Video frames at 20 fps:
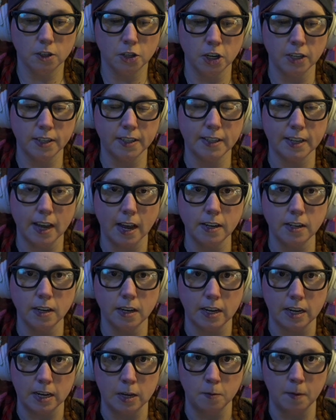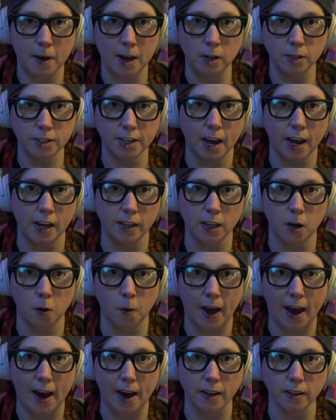just send an email to hello
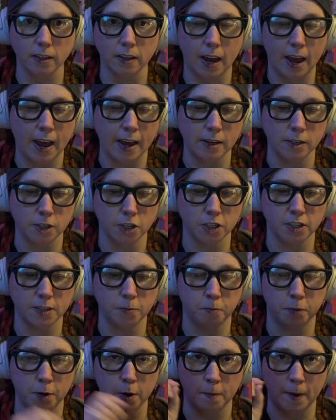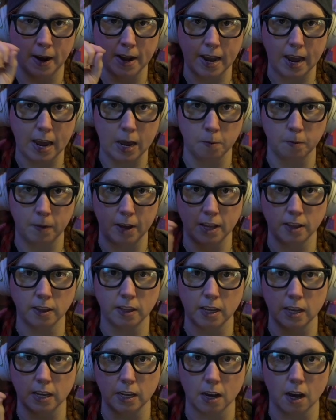at and just put my name in
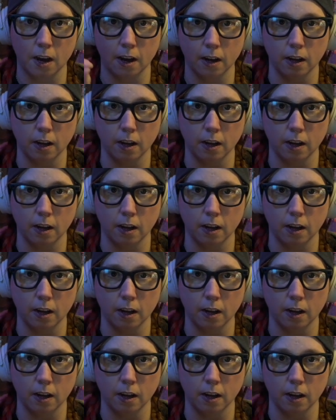the